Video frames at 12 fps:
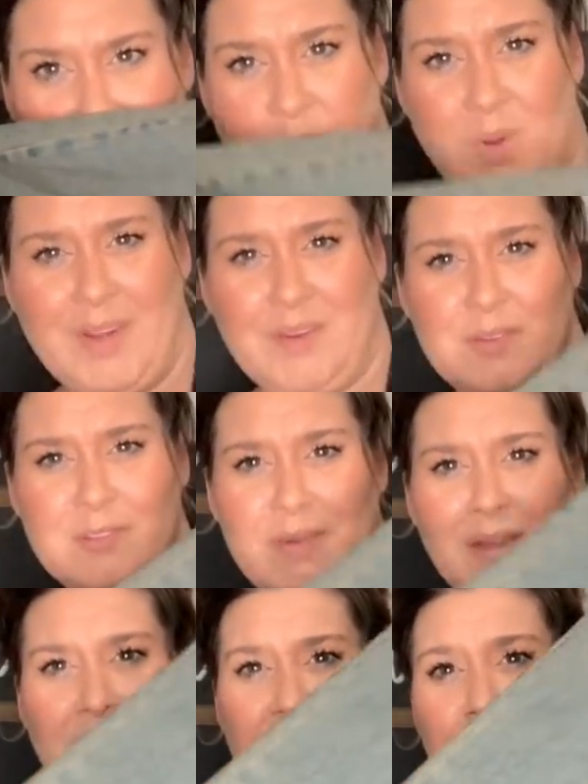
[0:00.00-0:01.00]
Why are you
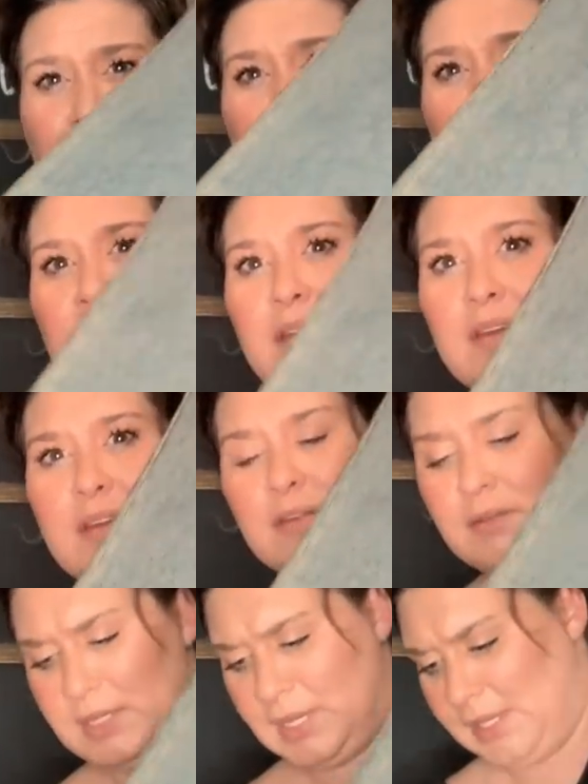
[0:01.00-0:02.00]
smelling them?
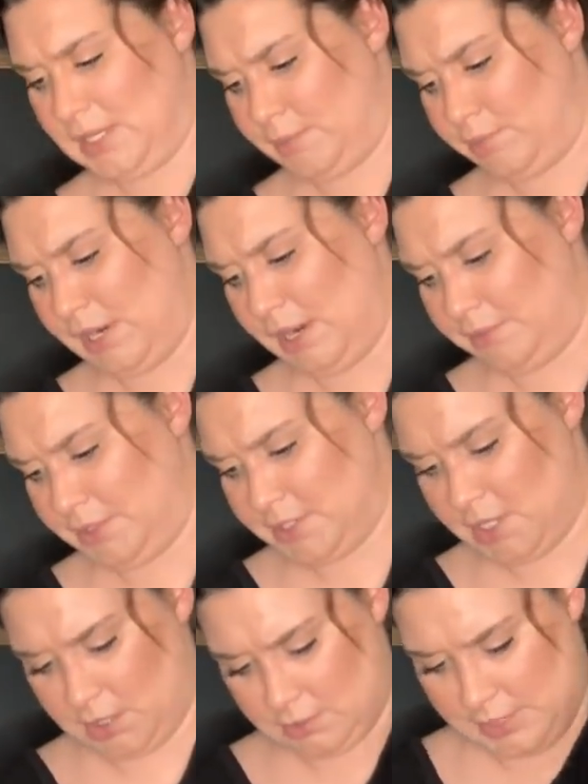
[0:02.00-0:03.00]
They got like a brown
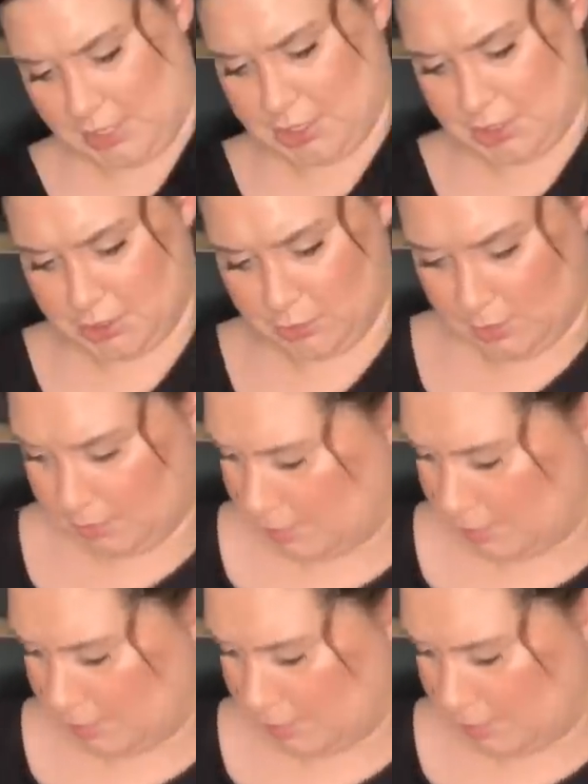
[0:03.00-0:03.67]
discoloration to them.